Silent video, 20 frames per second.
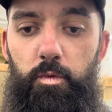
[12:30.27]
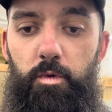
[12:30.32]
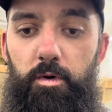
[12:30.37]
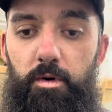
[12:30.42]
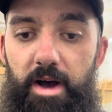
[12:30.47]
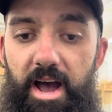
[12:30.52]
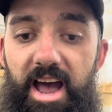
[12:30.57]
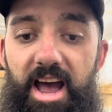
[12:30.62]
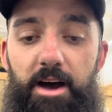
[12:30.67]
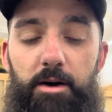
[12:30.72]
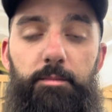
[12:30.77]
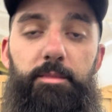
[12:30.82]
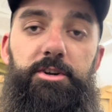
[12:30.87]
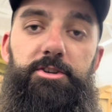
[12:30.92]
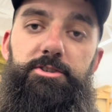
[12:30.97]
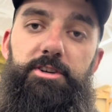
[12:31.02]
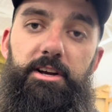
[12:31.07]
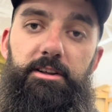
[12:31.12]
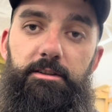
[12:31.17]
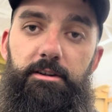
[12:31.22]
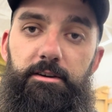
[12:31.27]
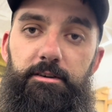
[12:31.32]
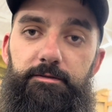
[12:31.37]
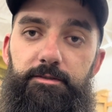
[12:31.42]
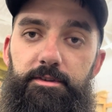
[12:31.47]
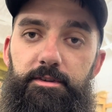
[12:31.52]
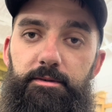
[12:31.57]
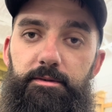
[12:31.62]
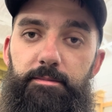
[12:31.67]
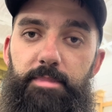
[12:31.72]
how much I love
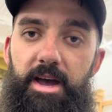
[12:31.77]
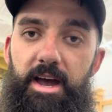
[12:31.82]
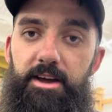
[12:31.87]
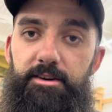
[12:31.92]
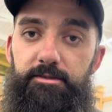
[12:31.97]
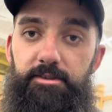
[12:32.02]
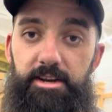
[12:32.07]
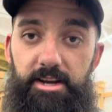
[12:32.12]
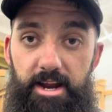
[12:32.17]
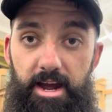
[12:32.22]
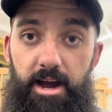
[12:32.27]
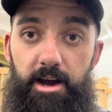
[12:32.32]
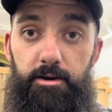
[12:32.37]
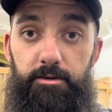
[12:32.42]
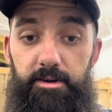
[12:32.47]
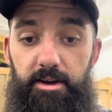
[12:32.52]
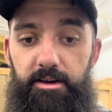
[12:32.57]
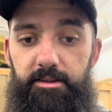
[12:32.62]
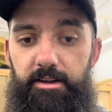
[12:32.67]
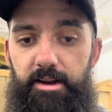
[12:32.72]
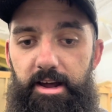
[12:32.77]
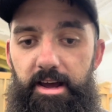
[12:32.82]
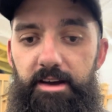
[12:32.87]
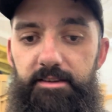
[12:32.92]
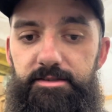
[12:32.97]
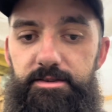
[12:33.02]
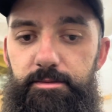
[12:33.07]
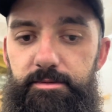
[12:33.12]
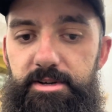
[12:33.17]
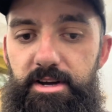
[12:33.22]
the battery now that I
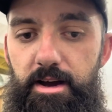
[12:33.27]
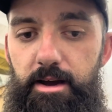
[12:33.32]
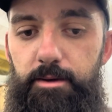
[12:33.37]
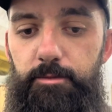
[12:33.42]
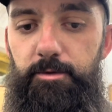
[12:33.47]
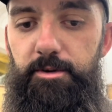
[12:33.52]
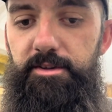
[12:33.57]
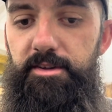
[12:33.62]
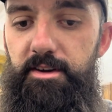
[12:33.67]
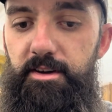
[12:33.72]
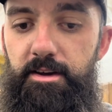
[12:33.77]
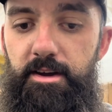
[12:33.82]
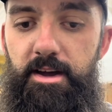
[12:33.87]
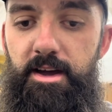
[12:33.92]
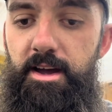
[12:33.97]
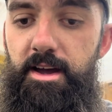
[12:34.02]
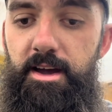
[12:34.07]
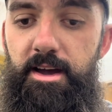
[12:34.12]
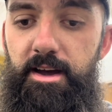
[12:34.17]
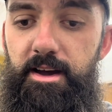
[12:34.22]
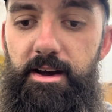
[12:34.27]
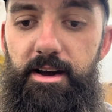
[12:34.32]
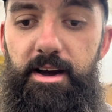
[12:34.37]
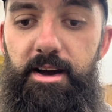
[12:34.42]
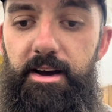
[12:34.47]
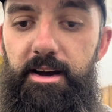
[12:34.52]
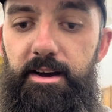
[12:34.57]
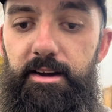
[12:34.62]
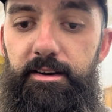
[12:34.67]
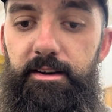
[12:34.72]
have some time with it.
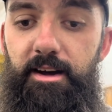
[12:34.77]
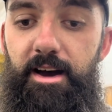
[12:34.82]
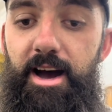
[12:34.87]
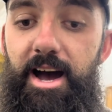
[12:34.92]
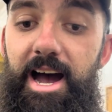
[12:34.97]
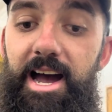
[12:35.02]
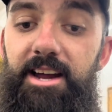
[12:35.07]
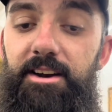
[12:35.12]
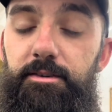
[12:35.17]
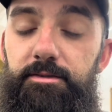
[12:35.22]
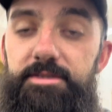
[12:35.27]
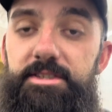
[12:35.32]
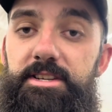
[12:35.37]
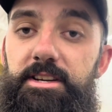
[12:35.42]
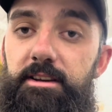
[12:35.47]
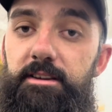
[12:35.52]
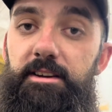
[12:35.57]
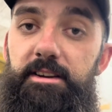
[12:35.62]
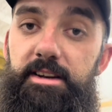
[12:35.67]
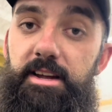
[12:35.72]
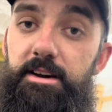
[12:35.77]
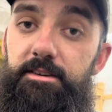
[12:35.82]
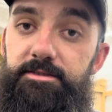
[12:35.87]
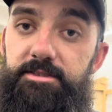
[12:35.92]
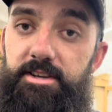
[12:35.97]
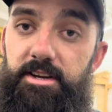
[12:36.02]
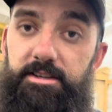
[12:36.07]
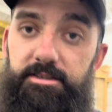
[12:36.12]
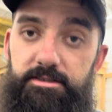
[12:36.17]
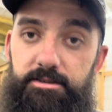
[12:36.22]
And I don't see any
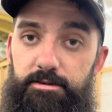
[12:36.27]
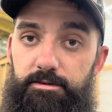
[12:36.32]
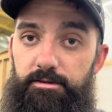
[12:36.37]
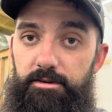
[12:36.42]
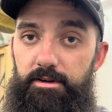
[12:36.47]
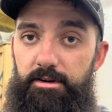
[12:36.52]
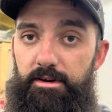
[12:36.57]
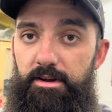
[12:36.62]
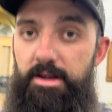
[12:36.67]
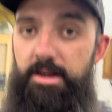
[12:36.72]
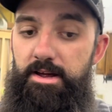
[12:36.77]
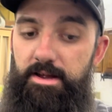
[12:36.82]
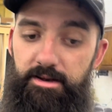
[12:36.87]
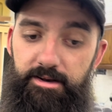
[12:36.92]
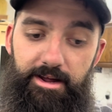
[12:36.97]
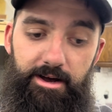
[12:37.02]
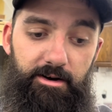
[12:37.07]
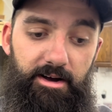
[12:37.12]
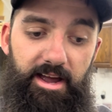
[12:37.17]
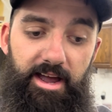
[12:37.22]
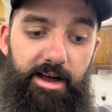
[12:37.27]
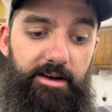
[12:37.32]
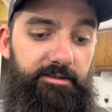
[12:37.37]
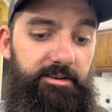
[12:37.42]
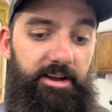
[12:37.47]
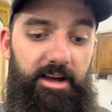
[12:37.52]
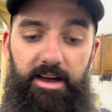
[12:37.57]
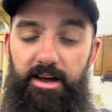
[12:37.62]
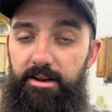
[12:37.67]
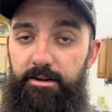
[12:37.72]
downsides to it. Now, I
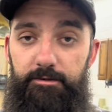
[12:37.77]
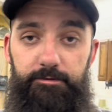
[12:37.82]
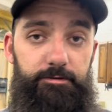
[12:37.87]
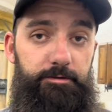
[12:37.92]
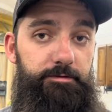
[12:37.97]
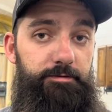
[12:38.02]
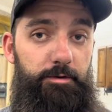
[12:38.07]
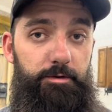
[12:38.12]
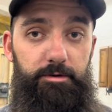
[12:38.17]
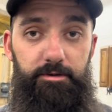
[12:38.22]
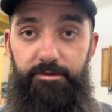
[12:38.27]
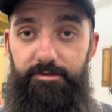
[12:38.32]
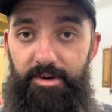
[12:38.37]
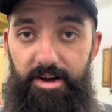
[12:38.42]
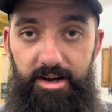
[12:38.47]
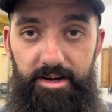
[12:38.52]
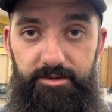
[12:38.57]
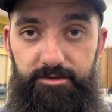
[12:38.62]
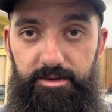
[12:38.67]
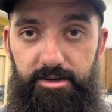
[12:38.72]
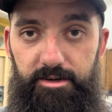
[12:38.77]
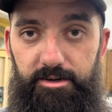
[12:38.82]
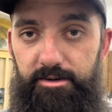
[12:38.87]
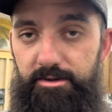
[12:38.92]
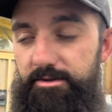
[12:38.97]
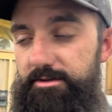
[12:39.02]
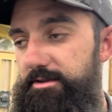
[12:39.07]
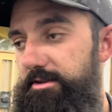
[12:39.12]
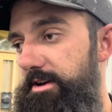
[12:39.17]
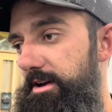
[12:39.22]
haven't had it for 4 or 5
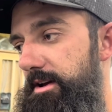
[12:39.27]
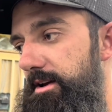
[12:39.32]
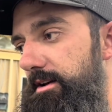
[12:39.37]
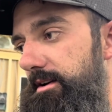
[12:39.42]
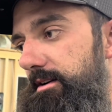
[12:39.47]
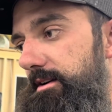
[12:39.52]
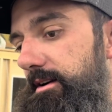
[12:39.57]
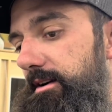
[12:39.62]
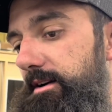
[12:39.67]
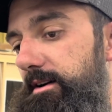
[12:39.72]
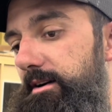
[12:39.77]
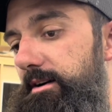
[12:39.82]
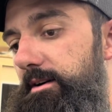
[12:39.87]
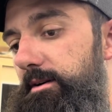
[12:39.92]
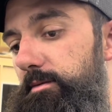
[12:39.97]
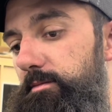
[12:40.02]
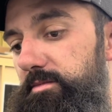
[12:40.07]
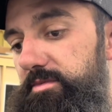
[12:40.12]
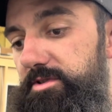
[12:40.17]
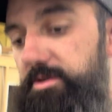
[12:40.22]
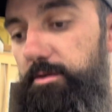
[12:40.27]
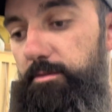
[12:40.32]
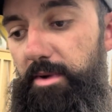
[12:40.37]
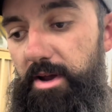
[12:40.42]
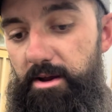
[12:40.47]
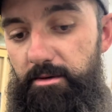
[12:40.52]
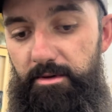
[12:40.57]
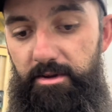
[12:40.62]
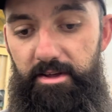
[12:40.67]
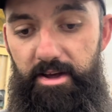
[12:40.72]
years, so
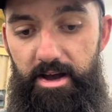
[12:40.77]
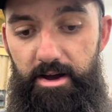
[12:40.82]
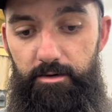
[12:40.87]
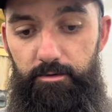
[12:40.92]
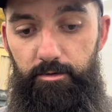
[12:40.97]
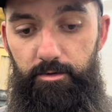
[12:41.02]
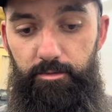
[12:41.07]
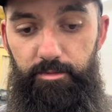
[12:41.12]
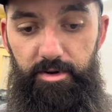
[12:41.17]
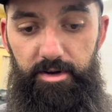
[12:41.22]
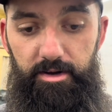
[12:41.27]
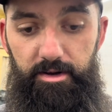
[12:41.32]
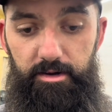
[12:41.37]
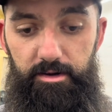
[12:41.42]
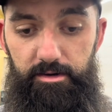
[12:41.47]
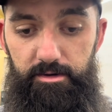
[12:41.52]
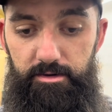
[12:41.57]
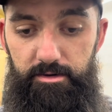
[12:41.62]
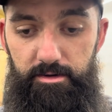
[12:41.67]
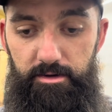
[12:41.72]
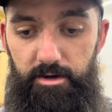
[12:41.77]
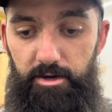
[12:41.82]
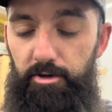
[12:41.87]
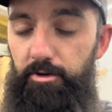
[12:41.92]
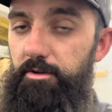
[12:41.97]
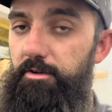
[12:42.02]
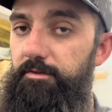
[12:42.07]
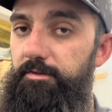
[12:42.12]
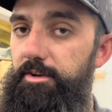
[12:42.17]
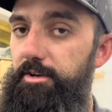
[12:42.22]
maybe that will be a
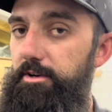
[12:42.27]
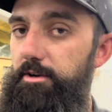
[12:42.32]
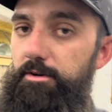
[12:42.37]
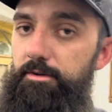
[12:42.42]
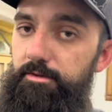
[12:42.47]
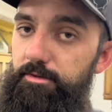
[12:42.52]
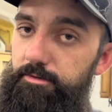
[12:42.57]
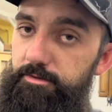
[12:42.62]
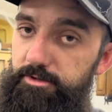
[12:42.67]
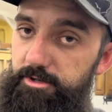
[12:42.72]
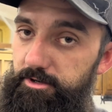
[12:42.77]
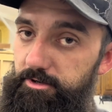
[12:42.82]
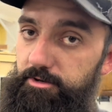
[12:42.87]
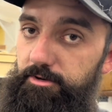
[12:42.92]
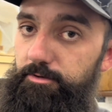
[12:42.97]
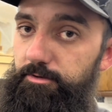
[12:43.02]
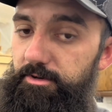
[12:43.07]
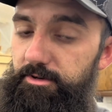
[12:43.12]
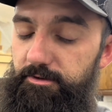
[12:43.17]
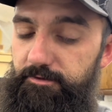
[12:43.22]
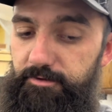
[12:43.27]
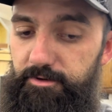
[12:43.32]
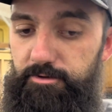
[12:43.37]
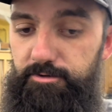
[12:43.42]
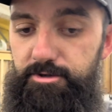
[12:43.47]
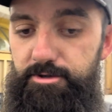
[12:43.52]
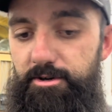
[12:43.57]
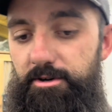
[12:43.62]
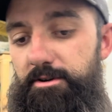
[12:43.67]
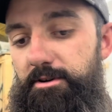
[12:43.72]
good video to do in the
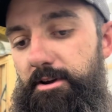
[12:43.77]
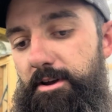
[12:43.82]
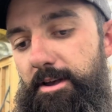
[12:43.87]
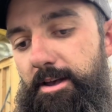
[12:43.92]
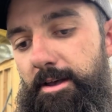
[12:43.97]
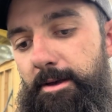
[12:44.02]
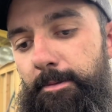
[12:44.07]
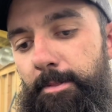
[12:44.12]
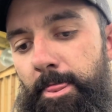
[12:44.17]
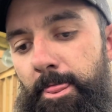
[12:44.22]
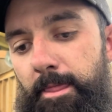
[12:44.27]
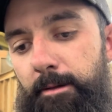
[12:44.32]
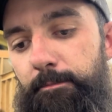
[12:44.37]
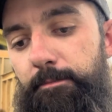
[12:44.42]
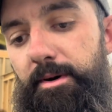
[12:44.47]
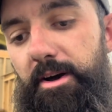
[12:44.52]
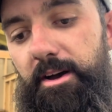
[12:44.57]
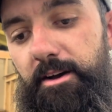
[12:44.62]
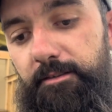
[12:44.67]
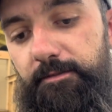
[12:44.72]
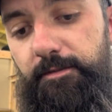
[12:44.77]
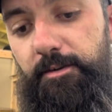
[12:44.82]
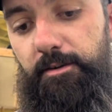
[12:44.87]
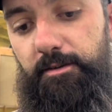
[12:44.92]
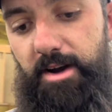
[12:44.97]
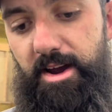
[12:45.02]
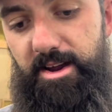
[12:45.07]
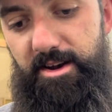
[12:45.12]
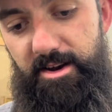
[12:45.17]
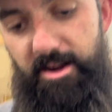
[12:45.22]
future. But for
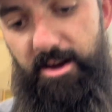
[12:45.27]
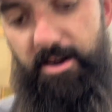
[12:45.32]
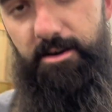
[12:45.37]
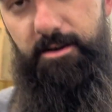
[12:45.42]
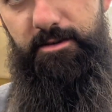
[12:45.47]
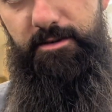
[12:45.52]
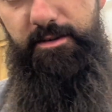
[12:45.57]
right now,